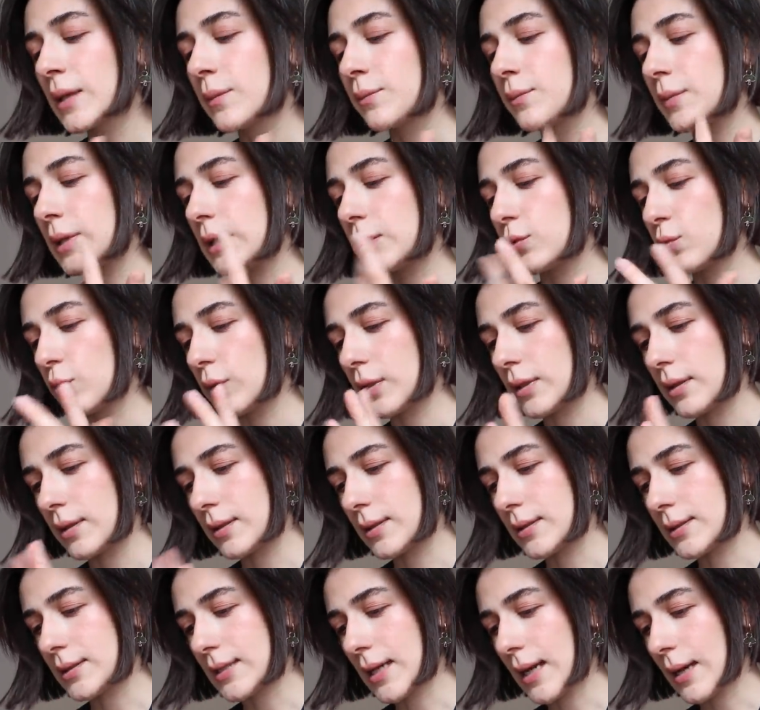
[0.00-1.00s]
But
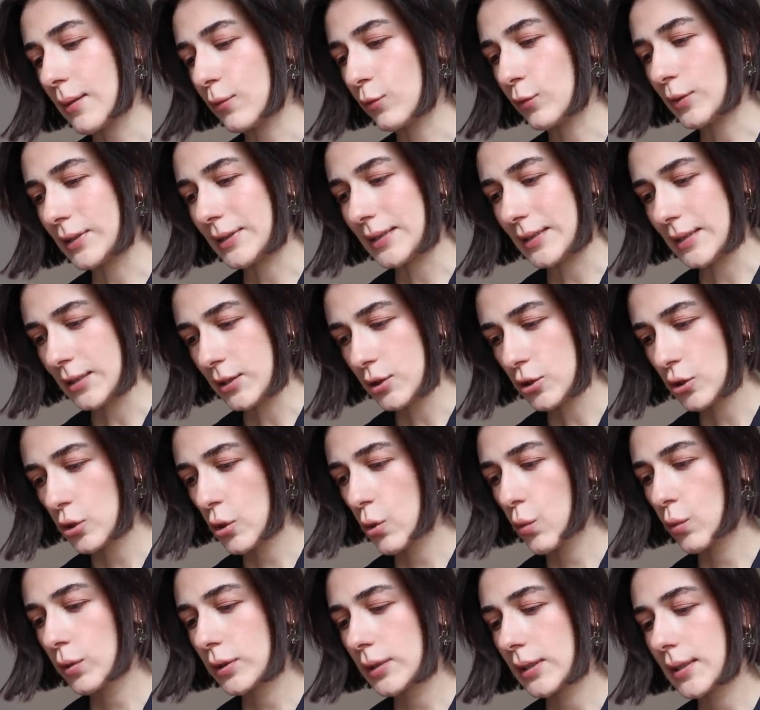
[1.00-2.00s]
the time we didn't
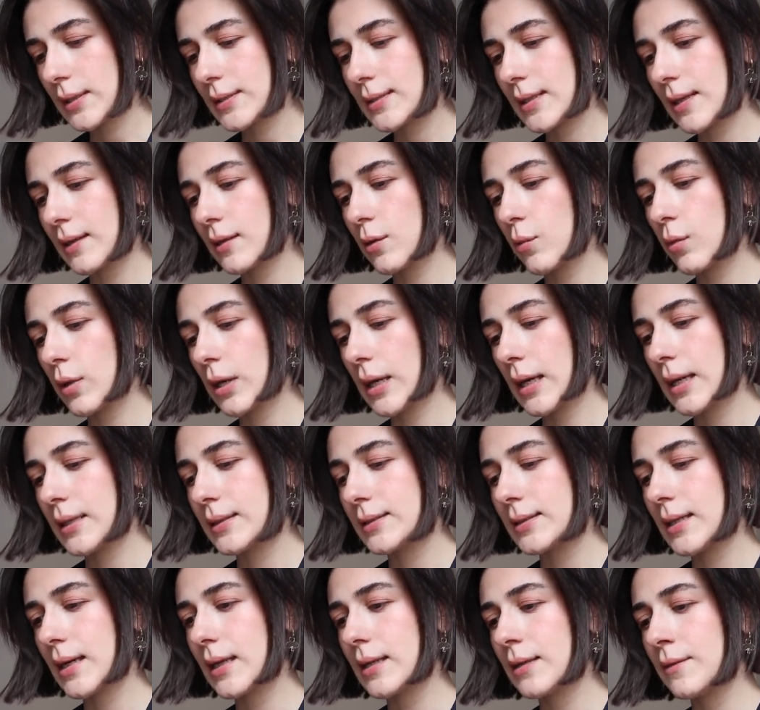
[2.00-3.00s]
know what Alexander had
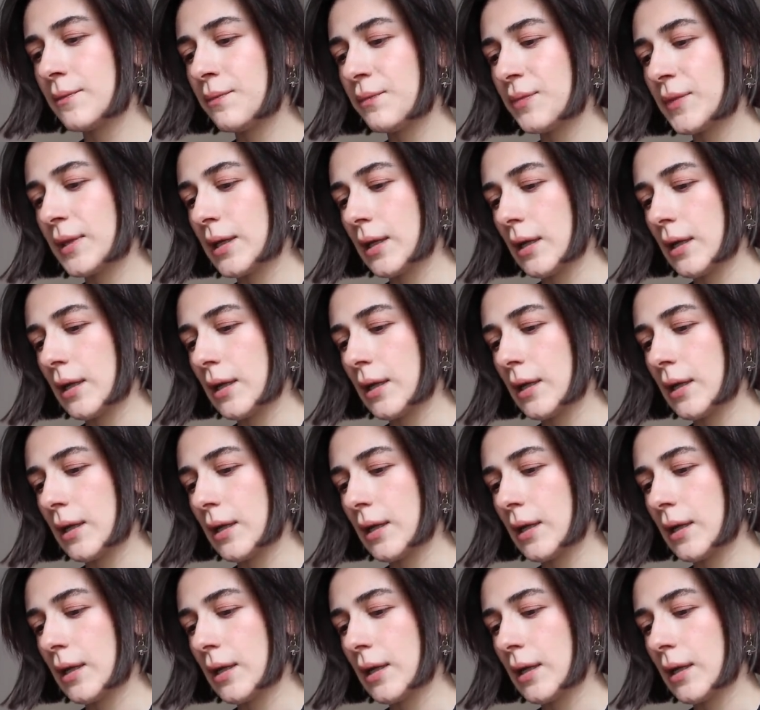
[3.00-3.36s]
done,